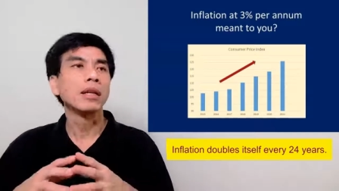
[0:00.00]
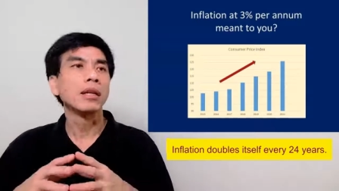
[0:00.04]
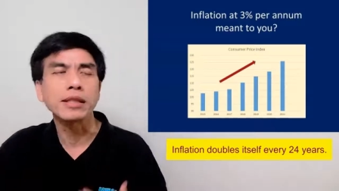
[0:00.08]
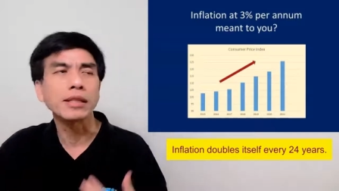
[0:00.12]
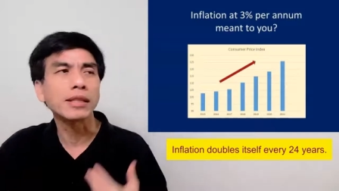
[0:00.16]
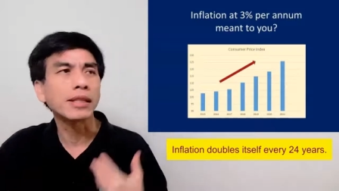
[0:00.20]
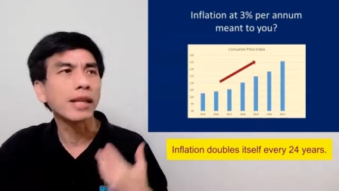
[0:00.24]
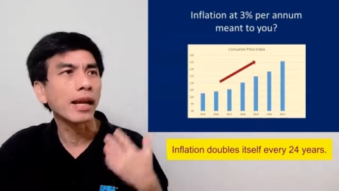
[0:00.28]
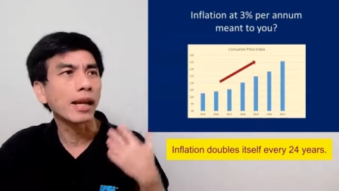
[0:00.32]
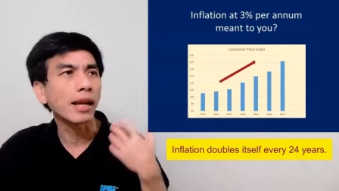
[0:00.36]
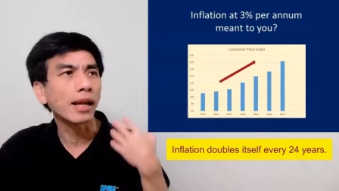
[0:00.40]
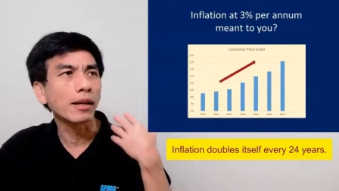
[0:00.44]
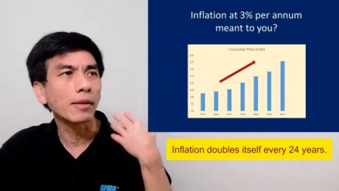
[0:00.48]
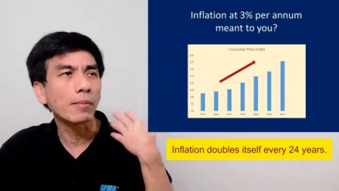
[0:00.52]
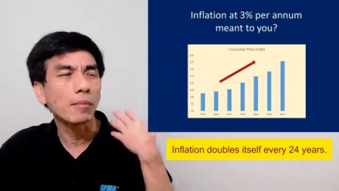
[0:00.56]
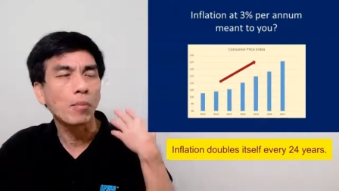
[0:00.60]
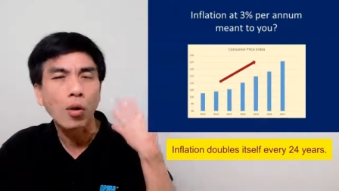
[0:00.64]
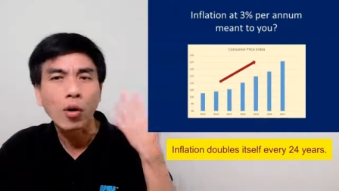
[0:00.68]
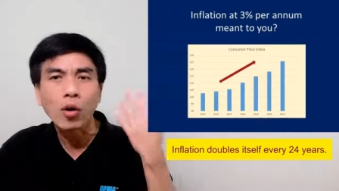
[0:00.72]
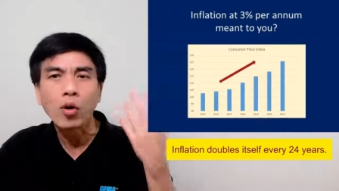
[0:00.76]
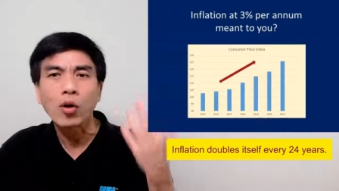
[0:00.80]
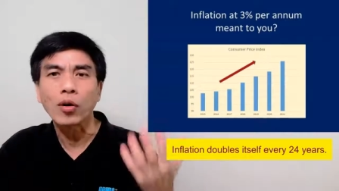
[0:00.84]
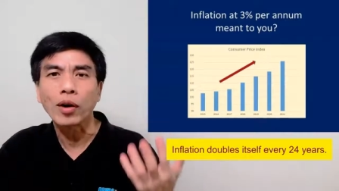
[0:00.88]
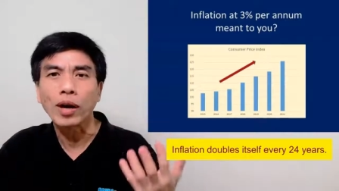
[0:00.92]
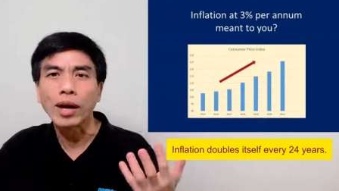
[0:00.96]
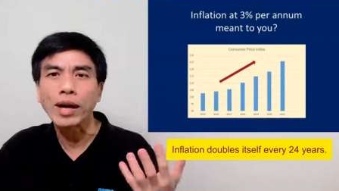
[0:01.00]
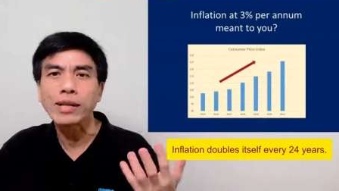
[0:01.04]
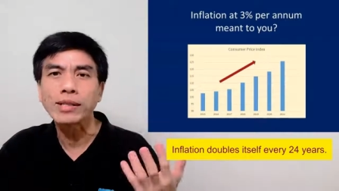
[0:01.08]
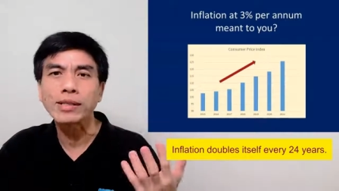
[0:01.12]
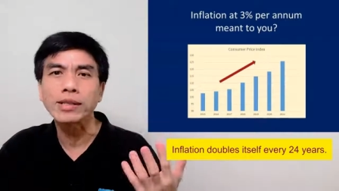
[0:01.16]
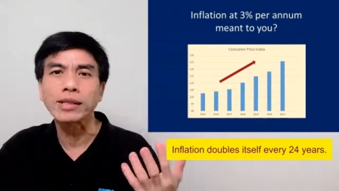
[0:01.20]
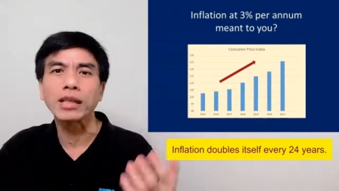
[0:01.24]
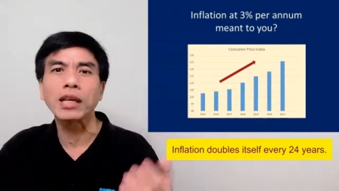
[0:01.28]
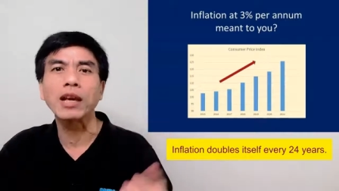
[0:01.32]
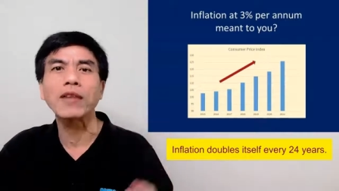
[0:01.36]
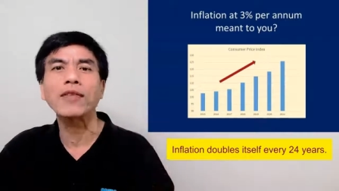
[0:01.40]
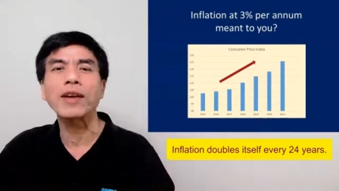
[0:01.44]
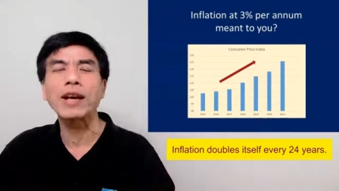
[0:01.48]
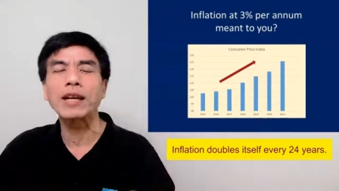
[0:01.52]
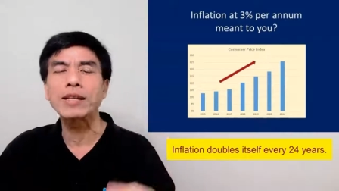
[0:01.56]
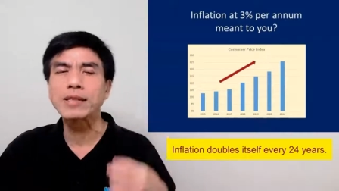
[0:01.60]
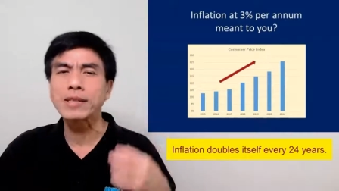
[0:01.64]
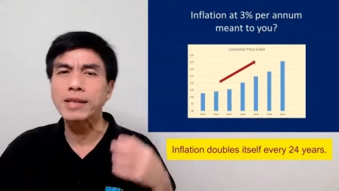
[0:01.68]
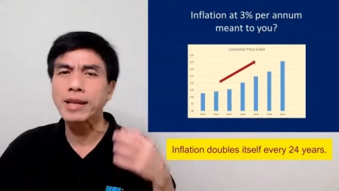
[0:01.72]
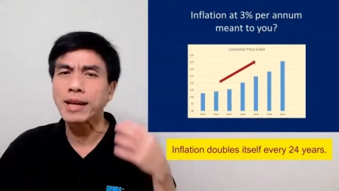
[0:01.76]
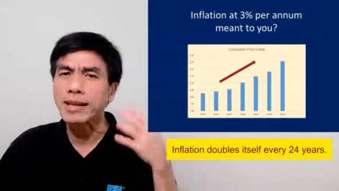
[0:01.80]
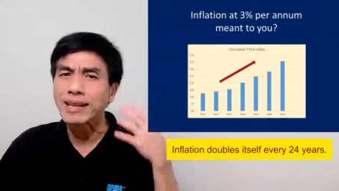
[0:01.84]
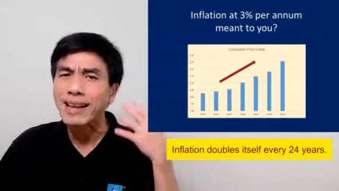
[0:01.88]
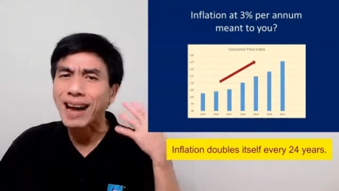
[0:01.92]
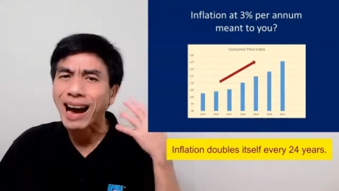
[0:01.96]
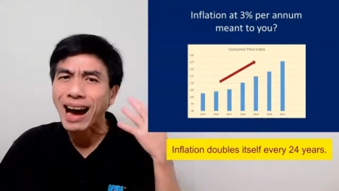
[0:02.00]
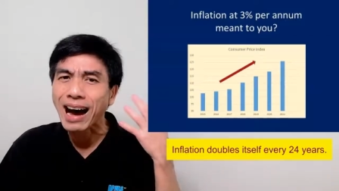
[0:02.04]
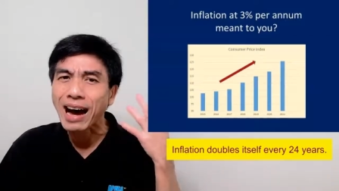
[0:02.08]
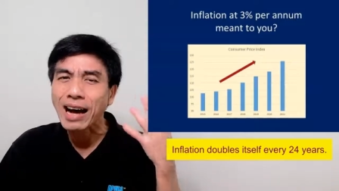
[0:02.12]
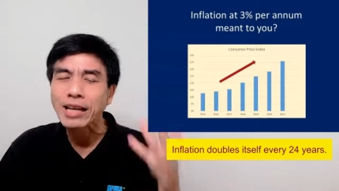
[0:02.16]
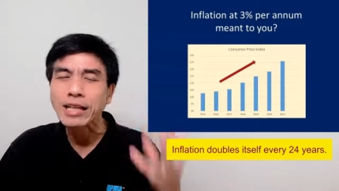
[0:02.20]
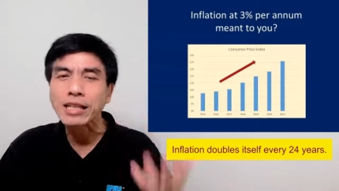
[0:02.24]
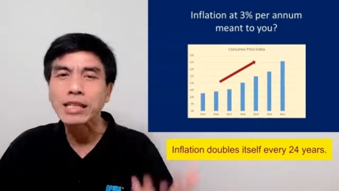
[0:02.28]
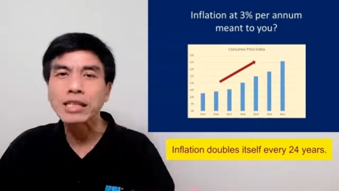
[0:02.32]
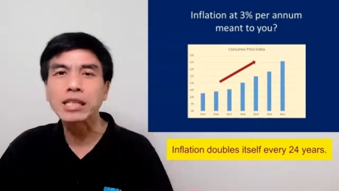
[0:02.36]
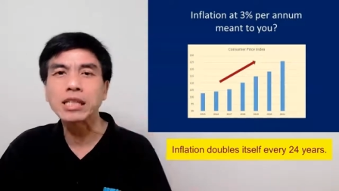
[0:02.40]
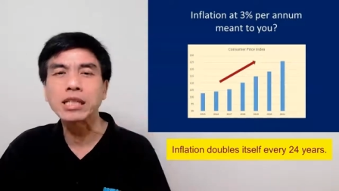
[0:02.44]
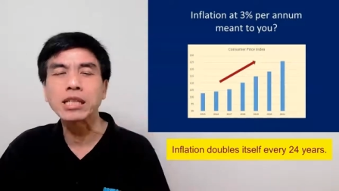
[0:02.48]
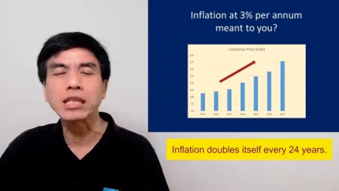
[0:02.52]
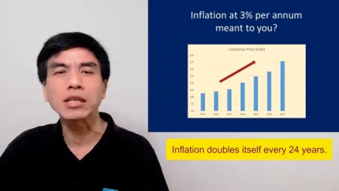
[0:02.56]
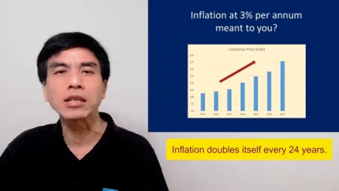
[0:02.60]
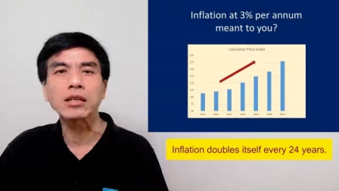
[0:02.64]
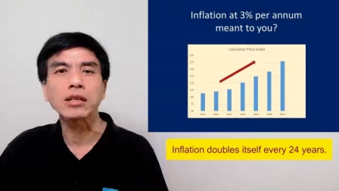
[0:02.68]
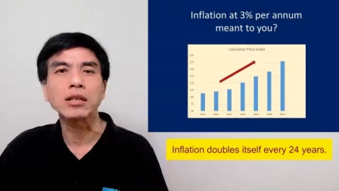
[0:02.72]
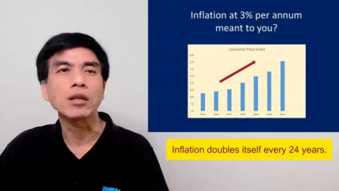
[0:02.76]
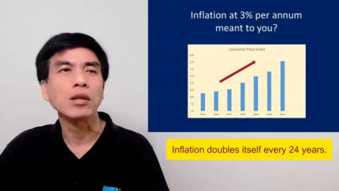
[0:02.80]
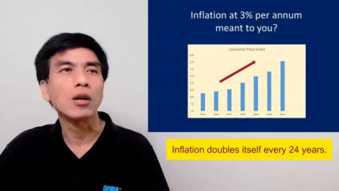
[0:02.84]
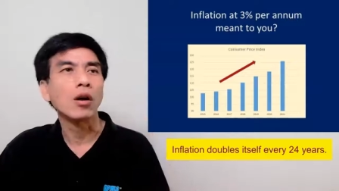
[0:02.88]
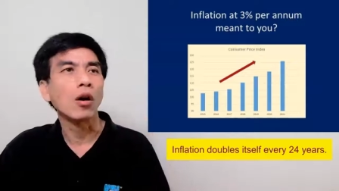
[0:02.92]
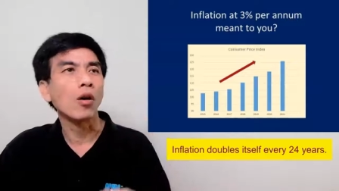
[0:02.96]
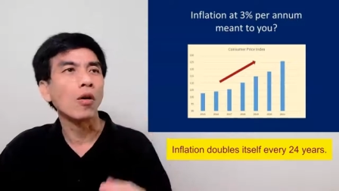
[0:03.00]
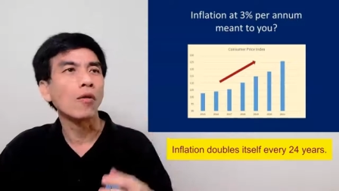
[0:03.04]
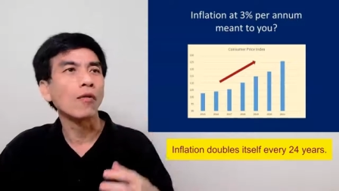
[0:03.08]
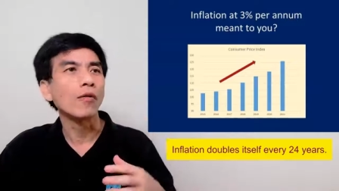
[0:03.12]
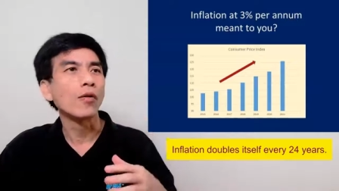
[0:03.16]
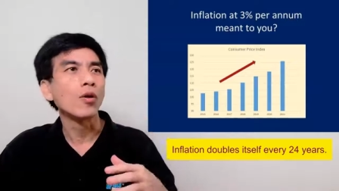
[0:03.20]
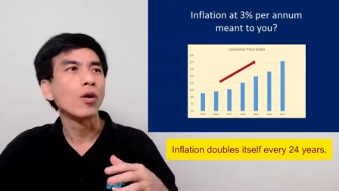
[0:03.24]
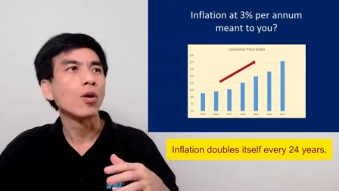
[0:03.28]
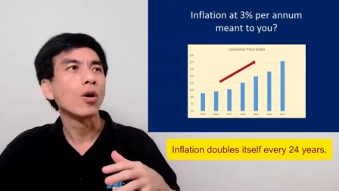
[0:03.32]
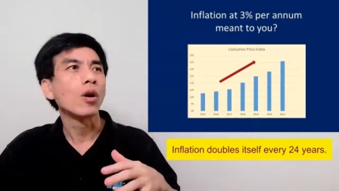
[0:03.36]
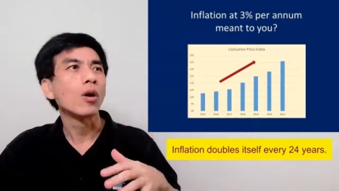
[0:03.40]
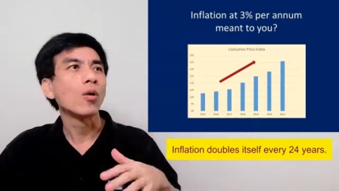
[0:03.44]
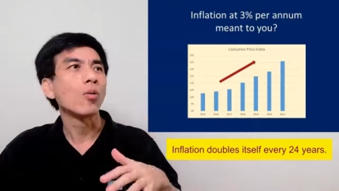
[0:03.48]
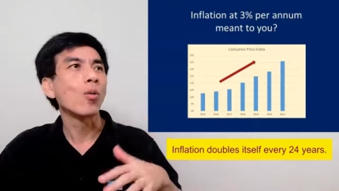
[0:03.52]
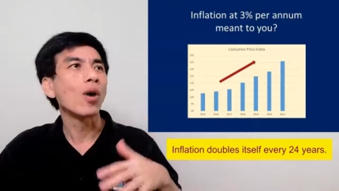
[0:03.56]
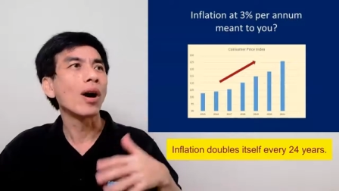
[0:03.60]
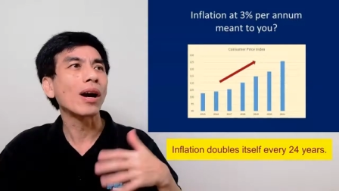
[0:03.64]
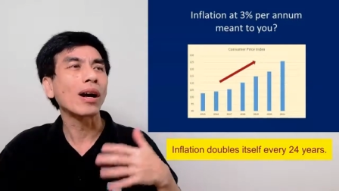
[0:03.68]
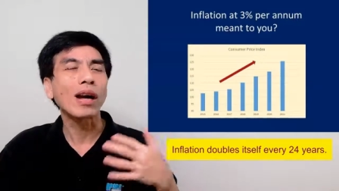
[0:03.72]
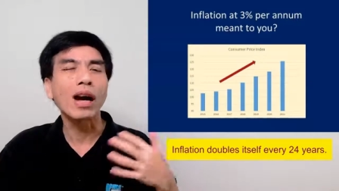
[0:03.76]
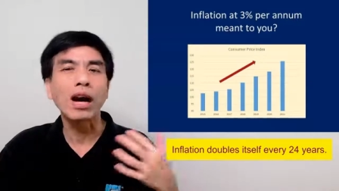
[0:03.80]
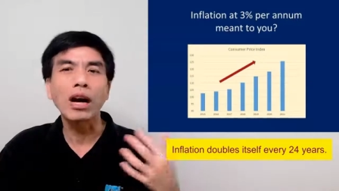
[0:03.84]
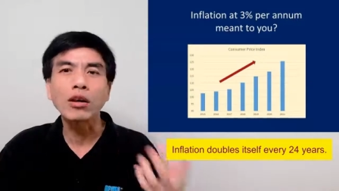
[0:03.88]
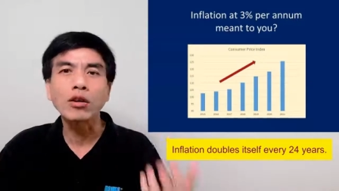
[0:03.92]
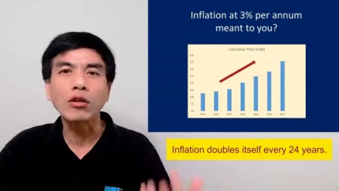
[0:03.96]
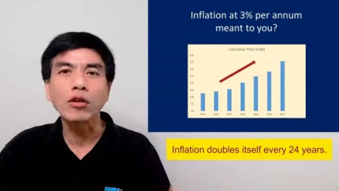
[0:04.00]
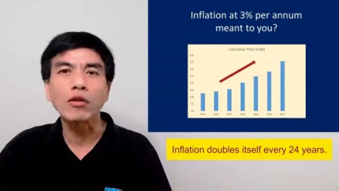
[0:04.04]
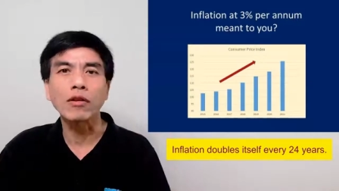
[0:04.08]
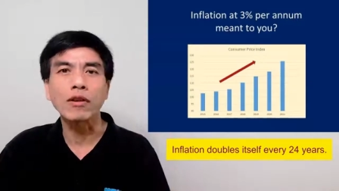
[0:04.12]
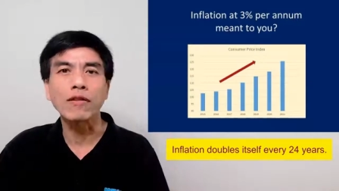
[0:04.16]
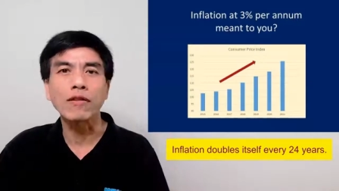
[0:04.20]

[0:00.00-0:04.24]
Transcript: that more or less gives us an idea of what kind of